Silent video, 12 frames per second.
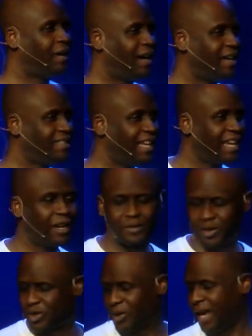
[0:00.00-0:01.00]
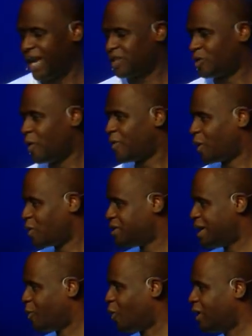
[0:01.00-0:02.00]
I take out the trash on
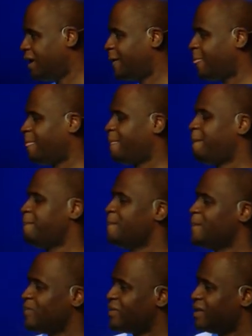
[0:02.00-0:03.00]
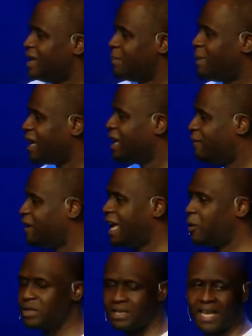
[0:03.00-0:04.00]
Thursday morning, and my love
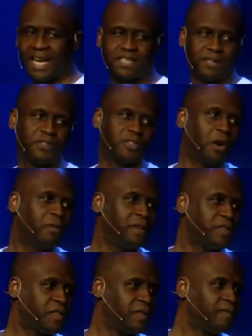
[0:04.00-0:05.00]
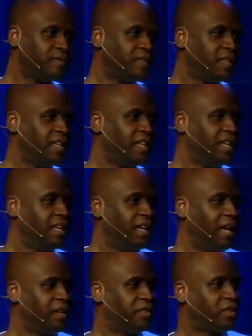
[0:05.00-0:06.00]
language is acts of service.
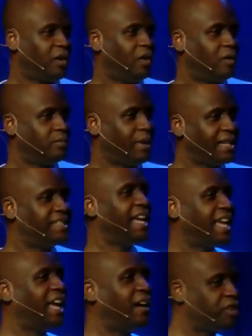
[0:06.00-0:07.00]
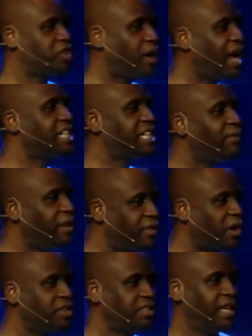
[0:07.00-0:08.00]
And so by taking out the trash every
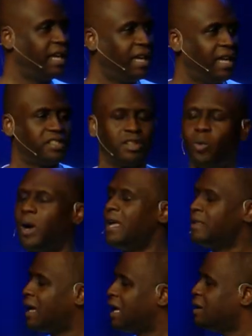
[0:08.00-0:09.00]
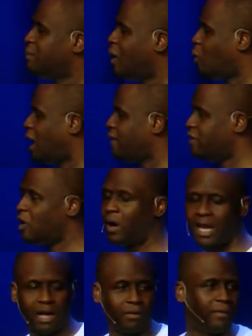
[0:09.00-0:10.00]
Thursday, it's a way that I let my wife know I
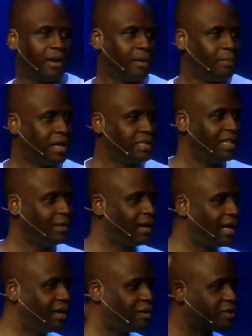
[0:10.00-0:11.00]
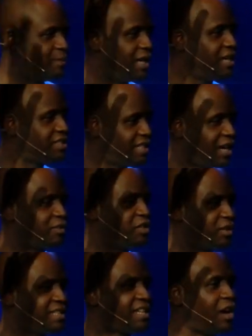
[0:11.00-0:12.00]
love her very much. Anybody else, man, let's take out the
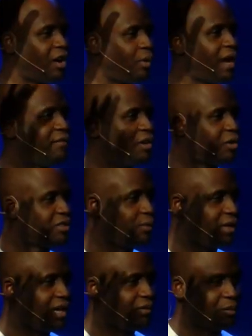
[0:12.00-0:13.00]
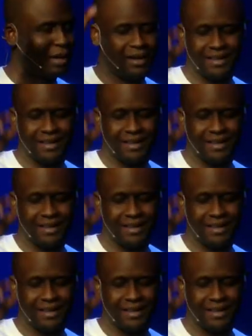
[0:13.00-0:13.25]
trash. That's how our wife knows that we love her, right?